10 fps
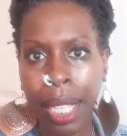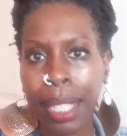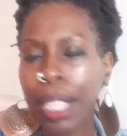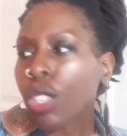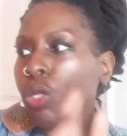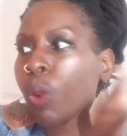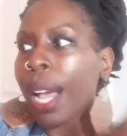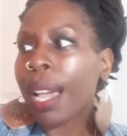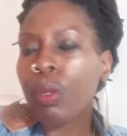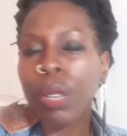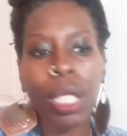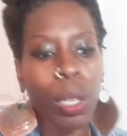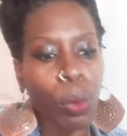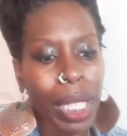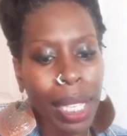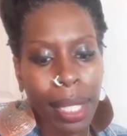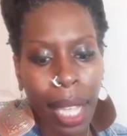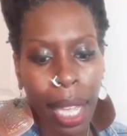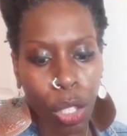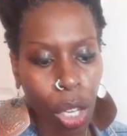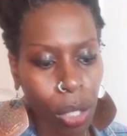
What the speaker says: This is why when they say,